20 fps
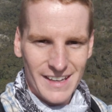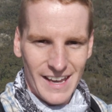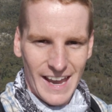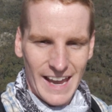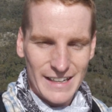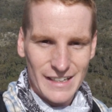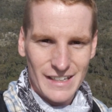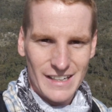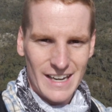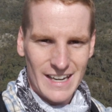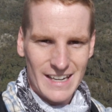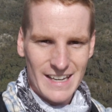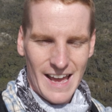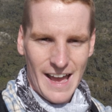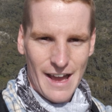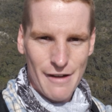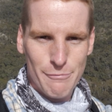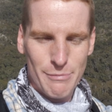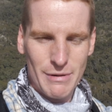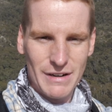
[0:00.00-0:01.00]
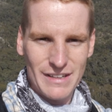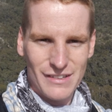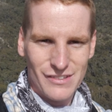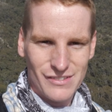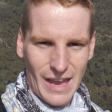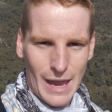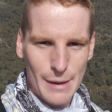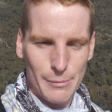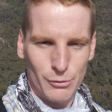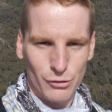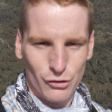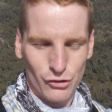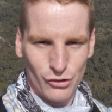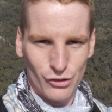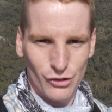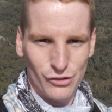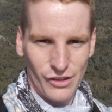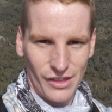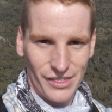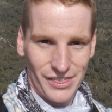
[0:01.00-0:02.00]
and you need to have pretty stable
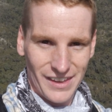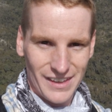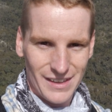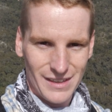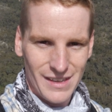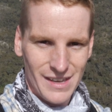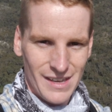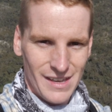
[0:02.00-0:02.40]
shoes, I think,